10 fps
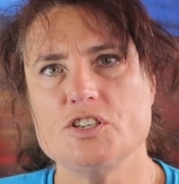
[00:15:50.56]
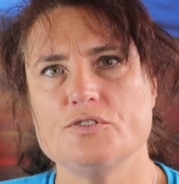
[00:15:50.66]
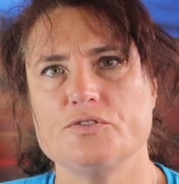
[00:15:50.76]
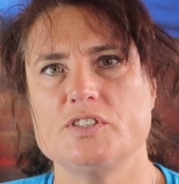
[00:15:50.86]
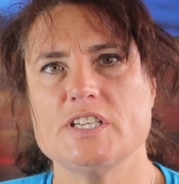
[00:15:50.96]

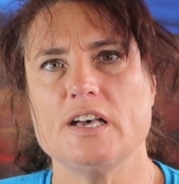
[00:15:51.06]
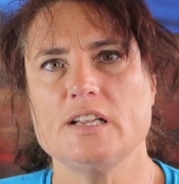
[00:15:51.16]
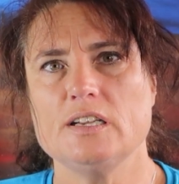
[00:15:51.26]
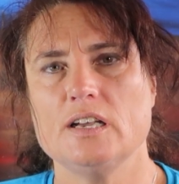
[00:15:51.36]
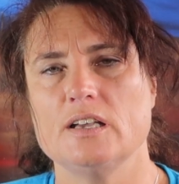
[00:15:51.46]
you've
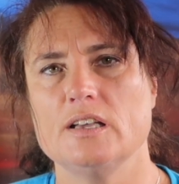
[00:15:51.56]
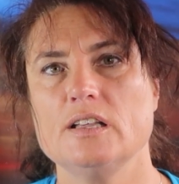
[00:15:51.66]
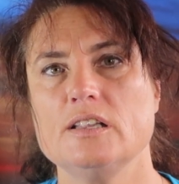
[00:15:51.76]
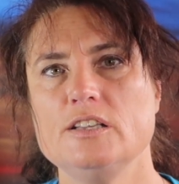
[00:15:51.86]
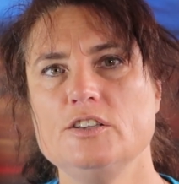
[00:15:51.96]

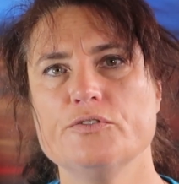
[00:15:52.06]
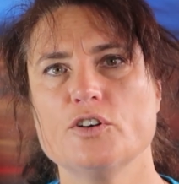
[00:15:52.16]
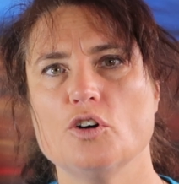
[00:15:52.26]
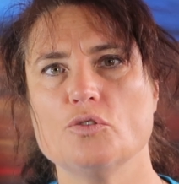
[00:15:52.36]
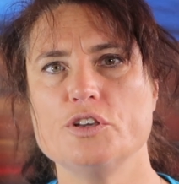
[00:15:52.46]

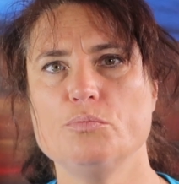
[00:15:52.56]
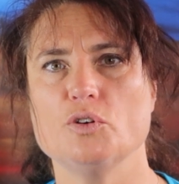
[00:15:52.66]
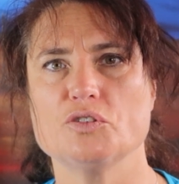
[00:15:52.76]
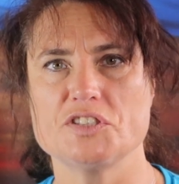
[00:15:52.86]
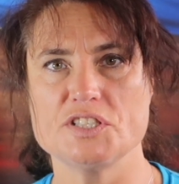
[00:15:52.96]
got all your
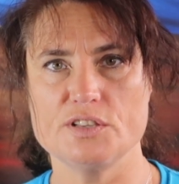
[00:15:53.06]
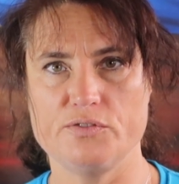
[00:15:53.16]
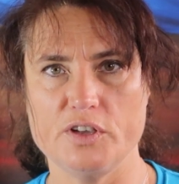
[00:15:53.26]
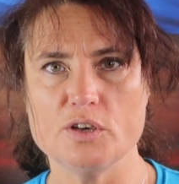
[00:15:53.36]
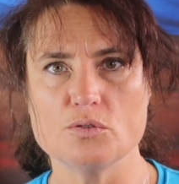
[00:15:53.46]
boxes
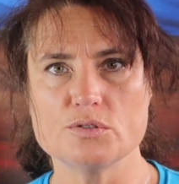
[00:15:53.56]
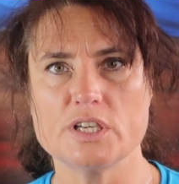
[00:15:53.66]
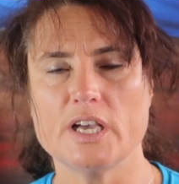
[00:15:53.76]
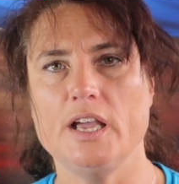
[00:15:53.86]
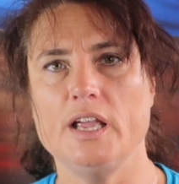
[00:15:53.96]
filled,
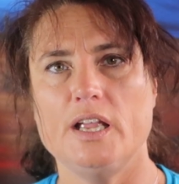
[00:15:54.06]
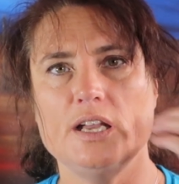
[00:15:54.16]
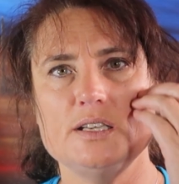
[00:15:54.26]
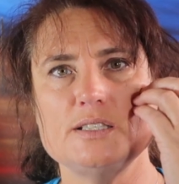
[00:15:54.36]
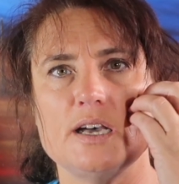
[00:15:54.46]

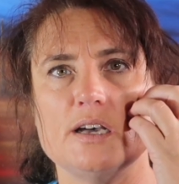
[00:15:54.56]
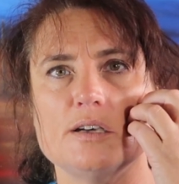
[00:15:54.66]
and